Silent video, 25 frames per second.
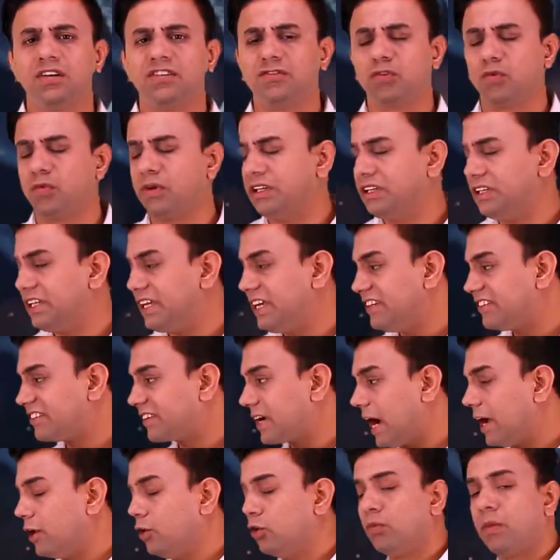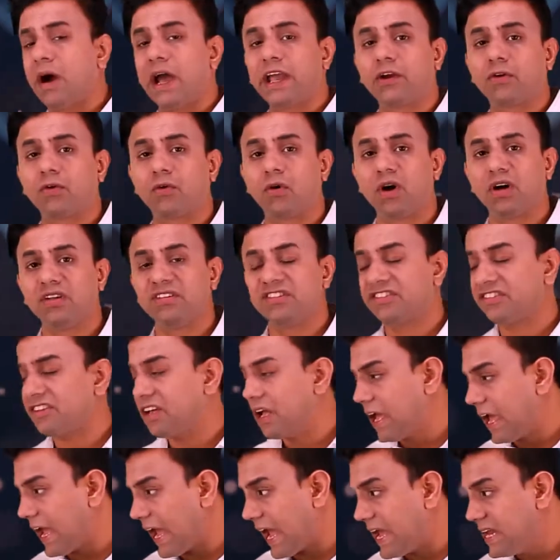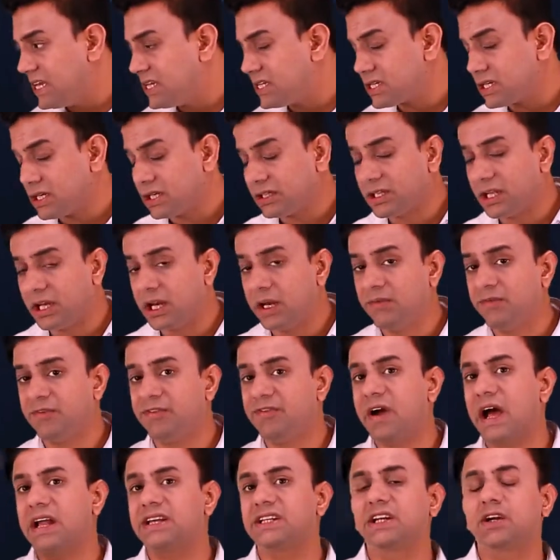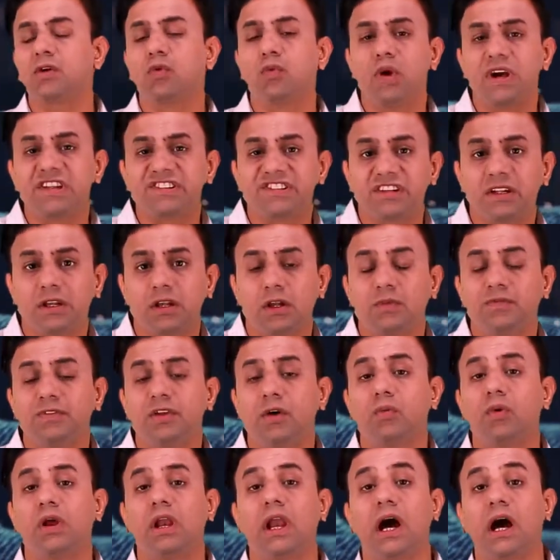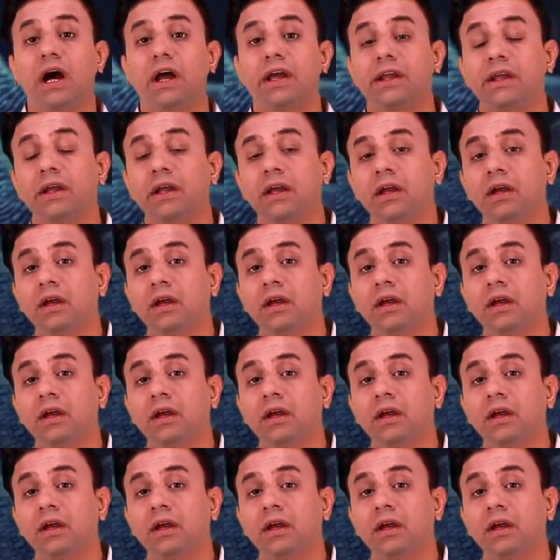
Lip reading: So when these chylomicrons enter the lymphatic vessel of the villi,